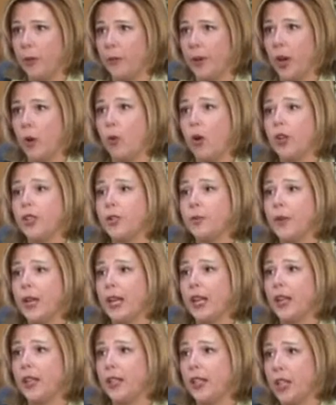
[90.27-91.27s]
but I want to
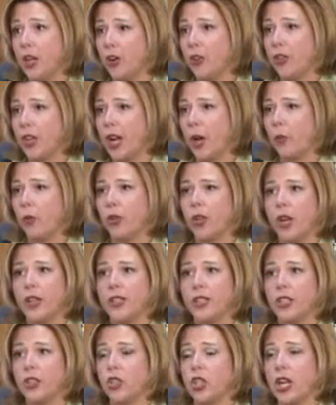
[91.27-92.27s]
make it clear that I will
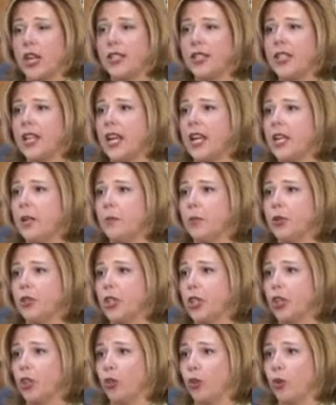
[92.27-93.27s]
not suggest any
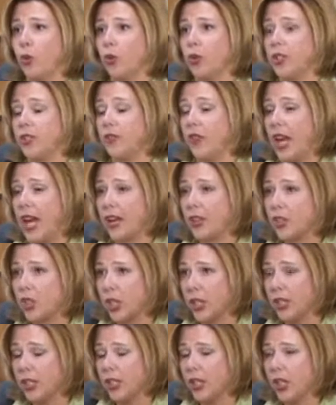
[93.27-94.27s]
particular course of
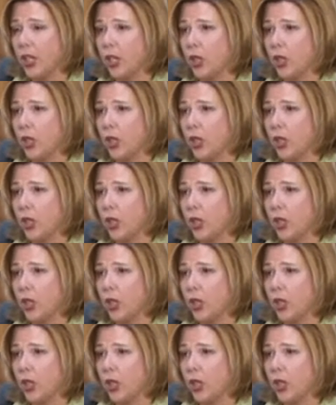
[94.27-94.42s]
action,